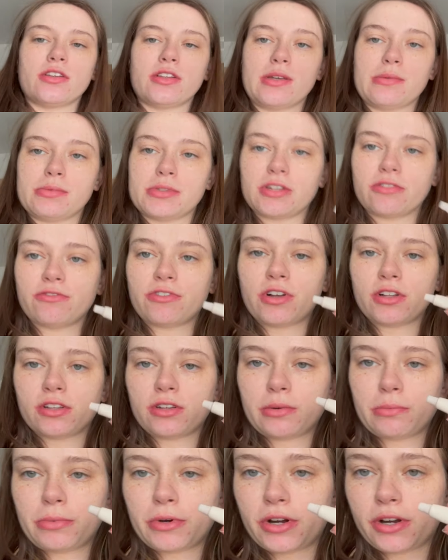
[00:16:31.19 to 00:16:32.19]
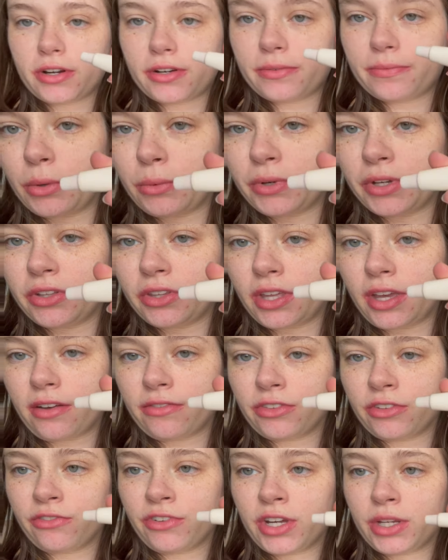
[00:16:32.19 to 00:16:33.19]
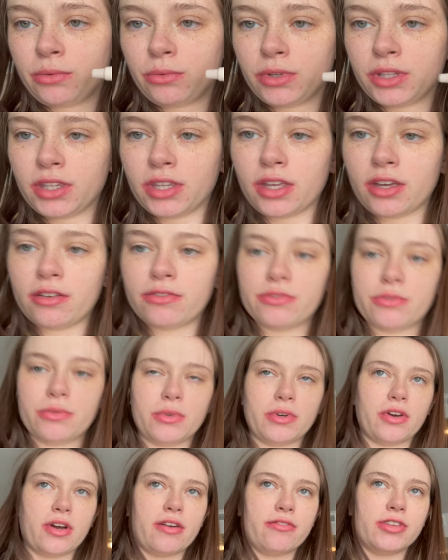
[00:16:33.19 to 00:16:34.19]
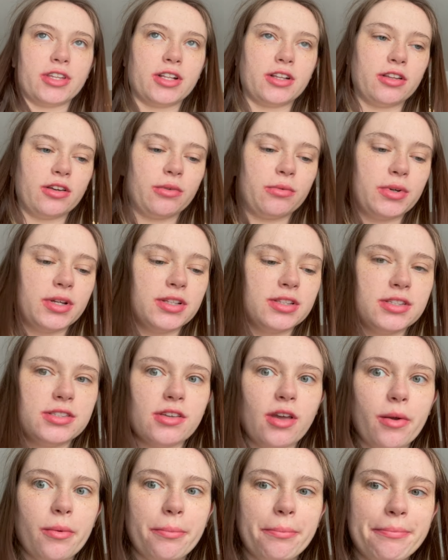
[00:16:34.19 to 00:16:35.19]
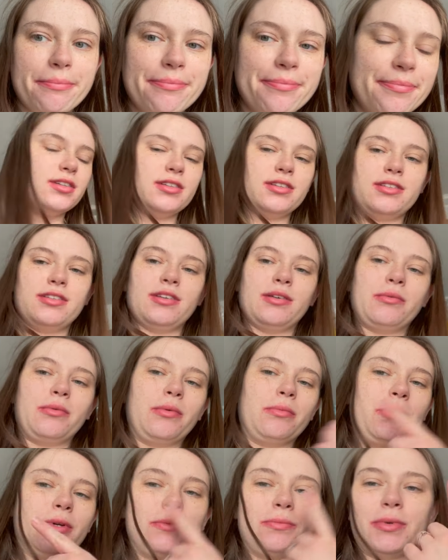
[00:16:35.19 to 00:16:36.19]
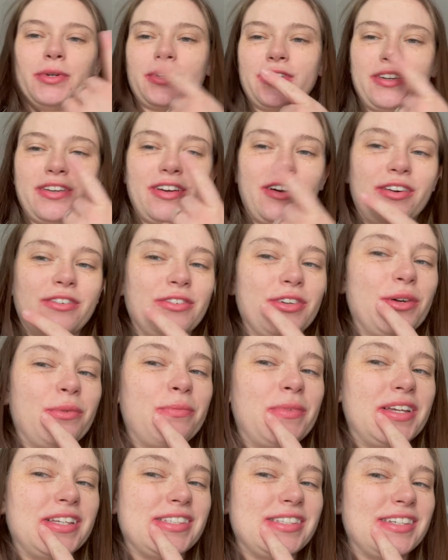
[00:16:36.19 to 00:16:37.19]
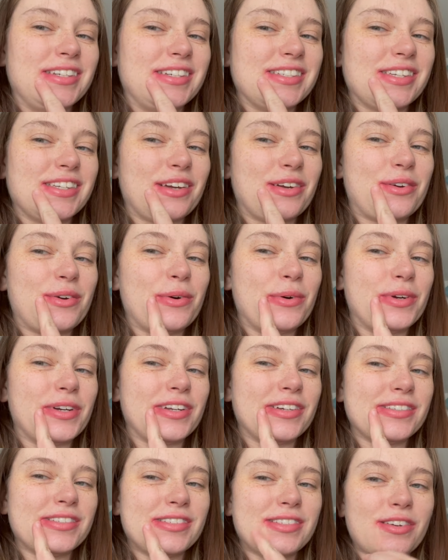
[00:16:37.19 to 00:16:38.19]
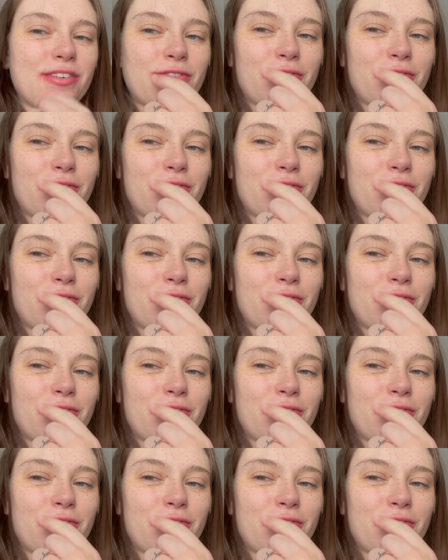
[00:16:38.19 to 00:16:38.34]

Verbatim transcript: lips are falling apart. We only have the red one left. We don't have the clear one, so. And we've been putting it on real messy because our corners are